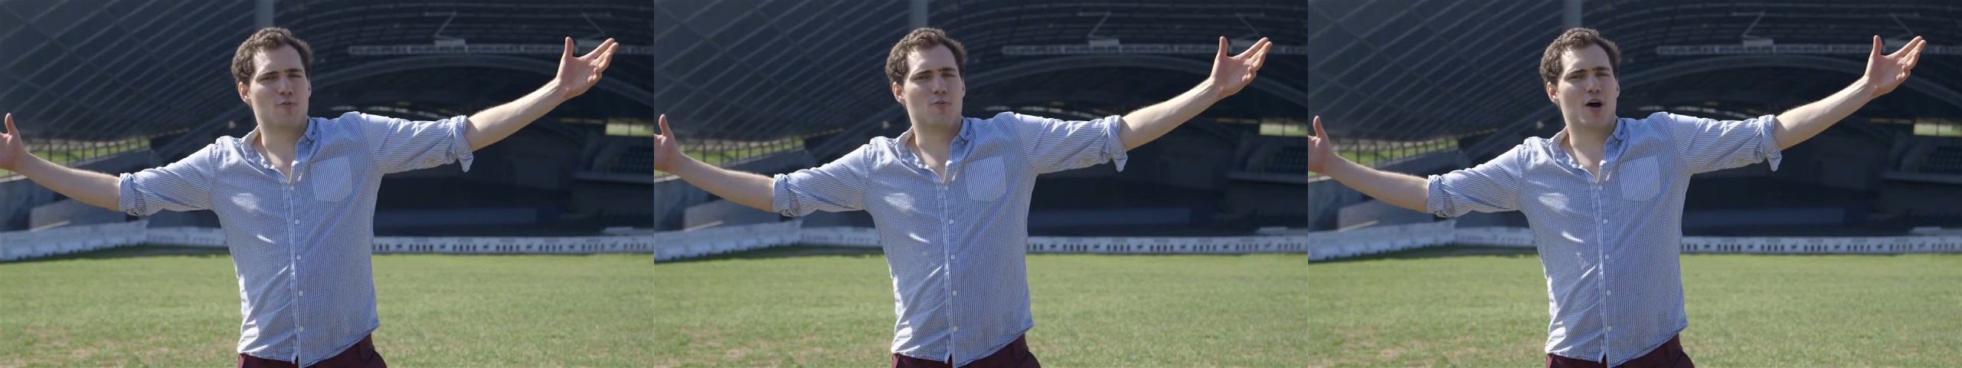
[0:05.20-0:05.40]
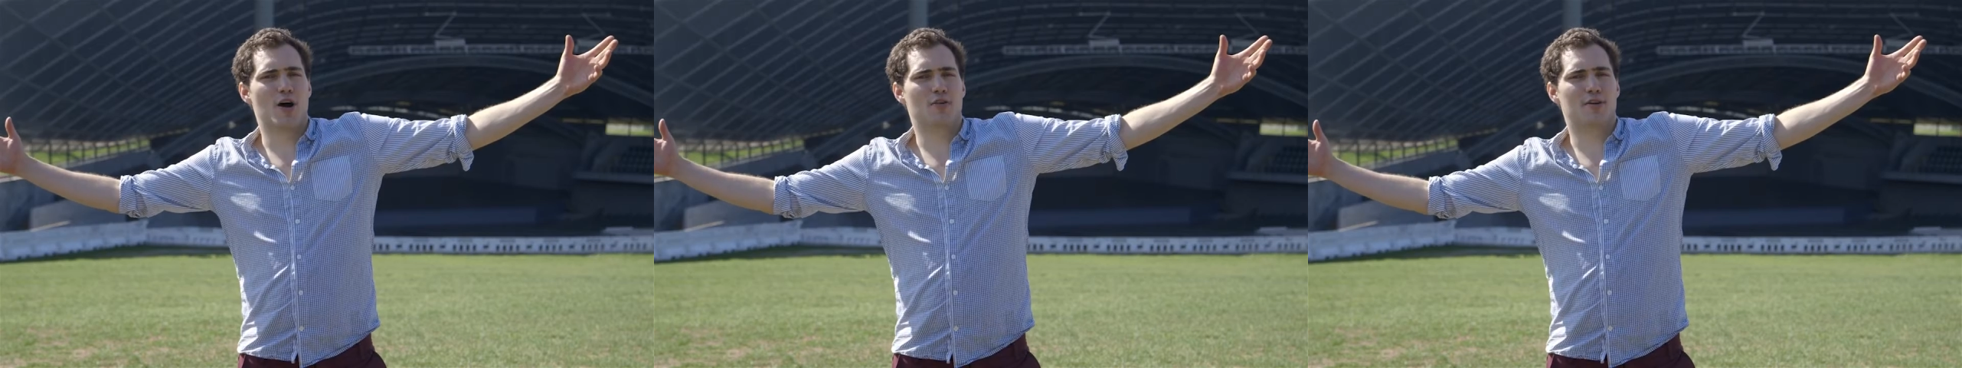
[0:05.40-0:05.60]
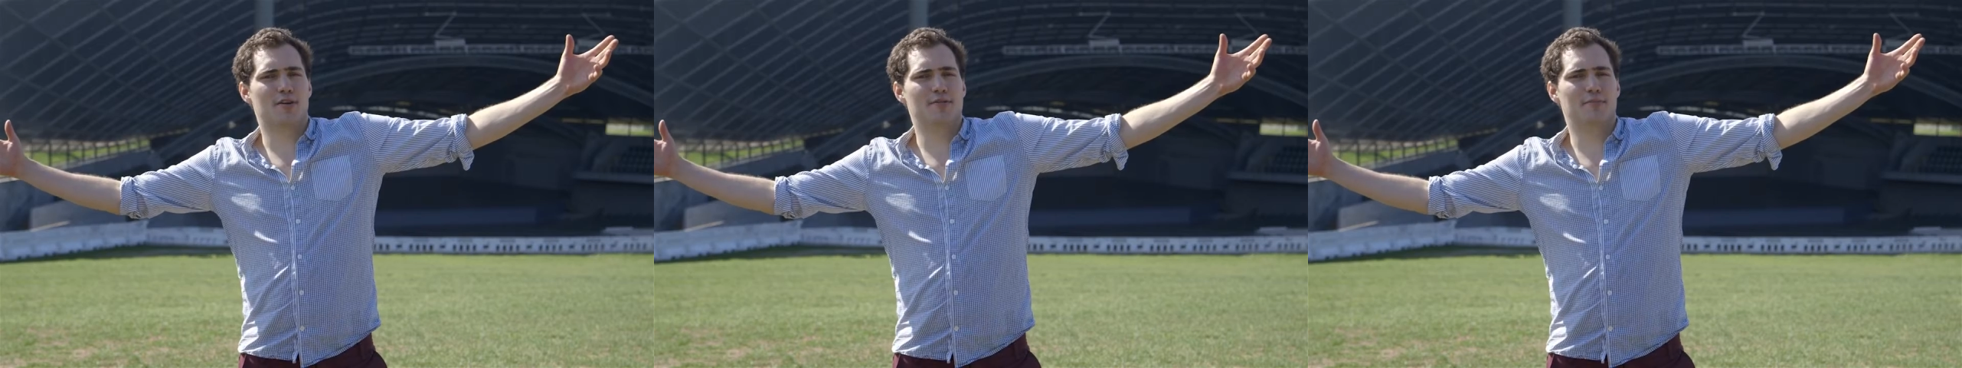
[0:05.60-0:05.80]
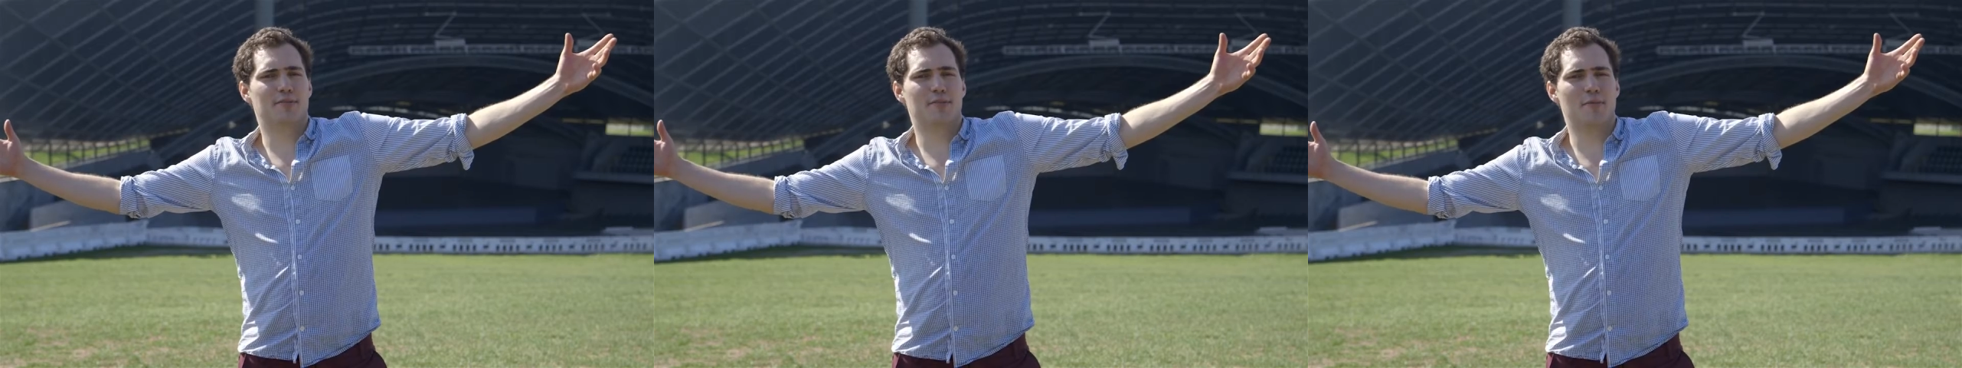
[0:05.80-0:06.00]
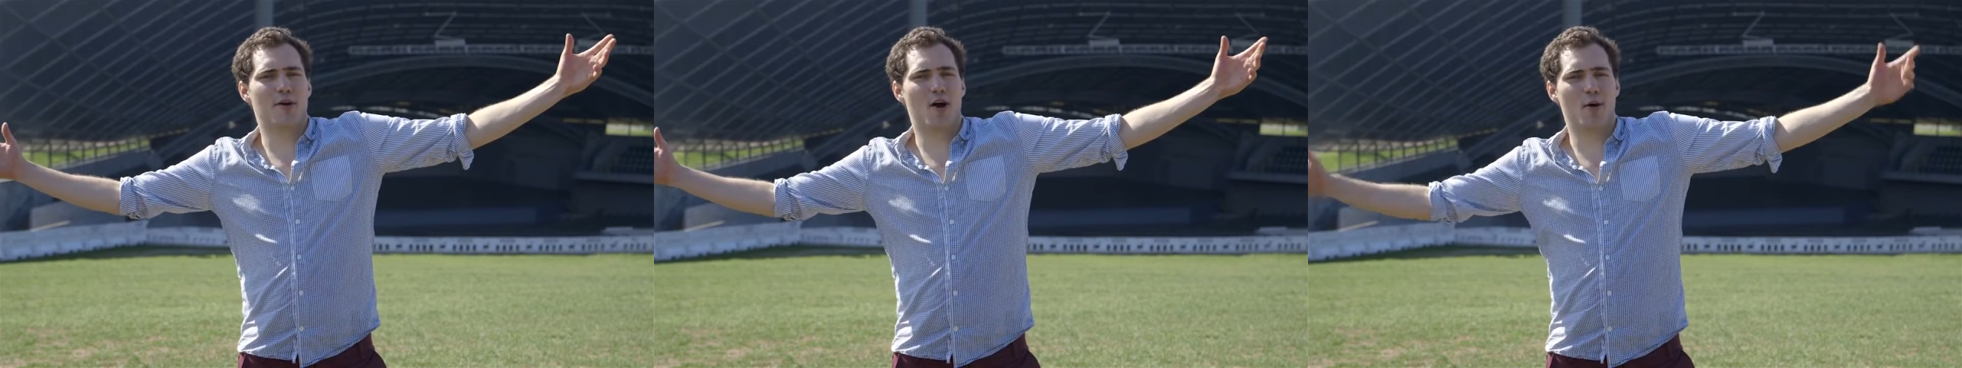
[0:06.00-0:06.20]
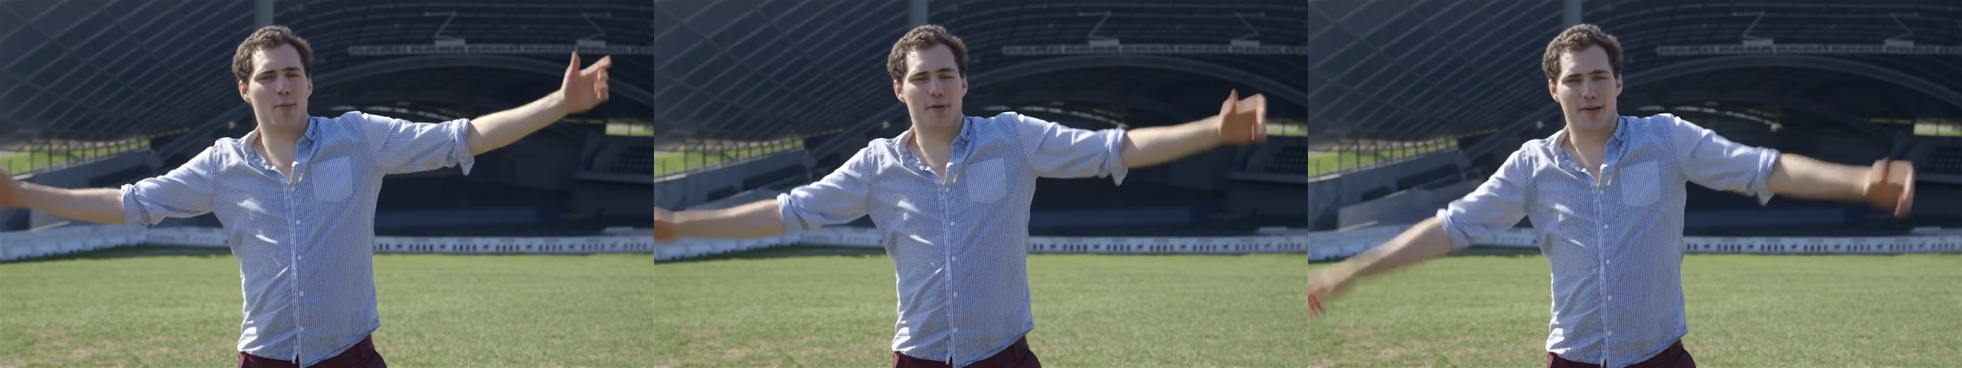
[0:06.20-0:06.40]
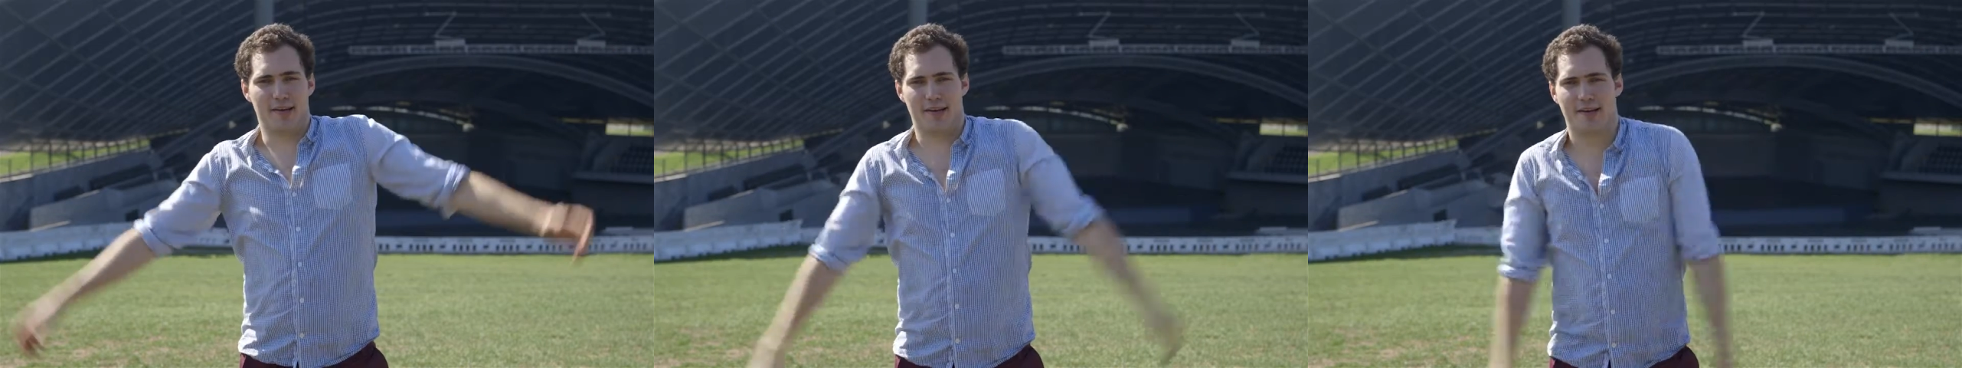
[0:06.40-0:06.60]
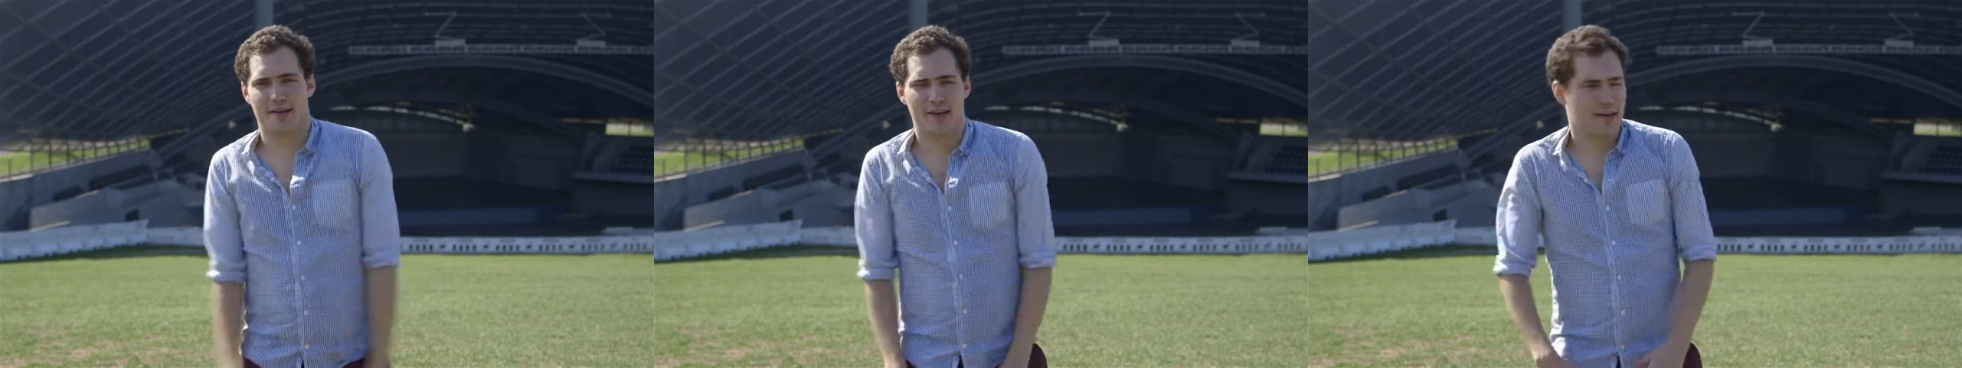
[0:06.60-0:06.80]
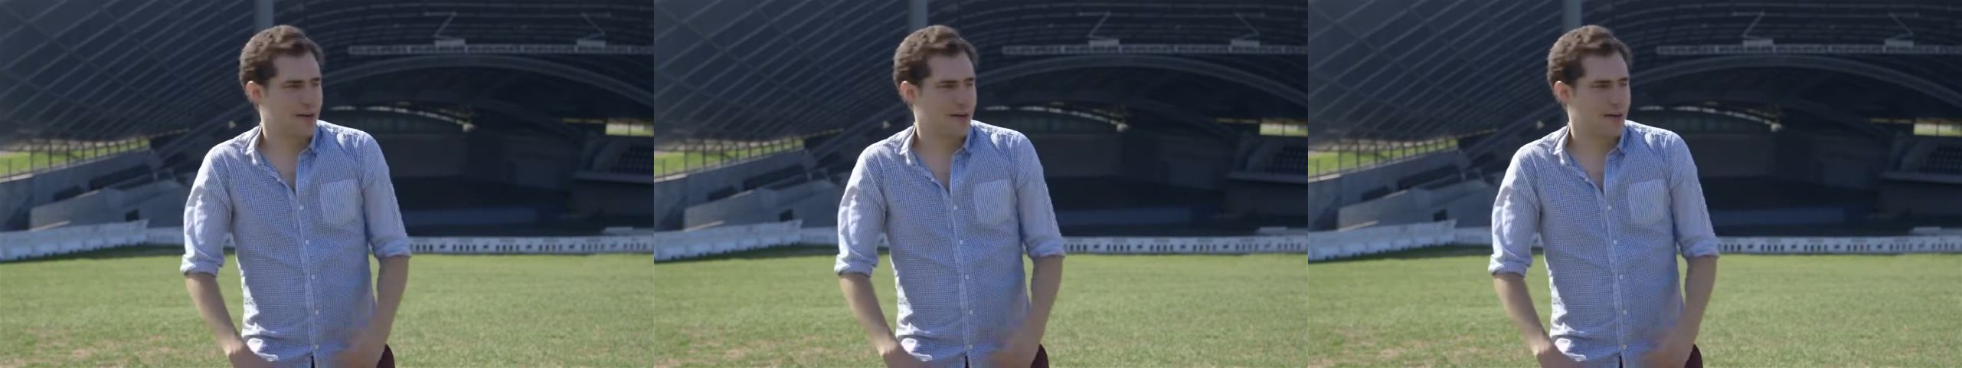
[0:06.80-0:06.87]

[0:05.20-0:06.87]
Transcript: Welcome to Melbourne.